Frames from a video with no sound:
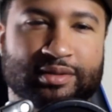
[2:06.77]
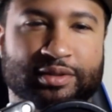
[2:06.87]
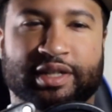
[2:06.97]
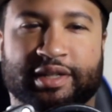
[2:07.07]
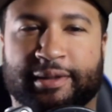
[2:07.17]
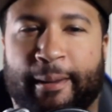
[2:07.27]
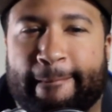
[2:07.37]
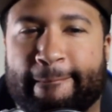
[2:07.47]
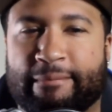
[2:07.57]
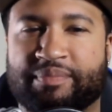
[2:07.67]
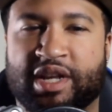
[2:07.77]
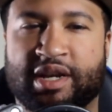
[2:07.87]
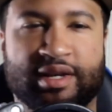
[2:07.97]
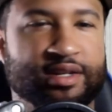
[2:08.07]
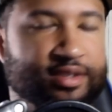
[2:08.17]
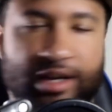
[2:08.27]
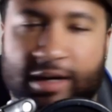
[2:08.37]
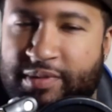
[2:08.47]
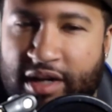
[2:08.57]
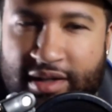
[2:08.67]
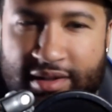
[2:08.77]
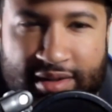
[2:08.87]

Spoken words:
Okay, stop talking,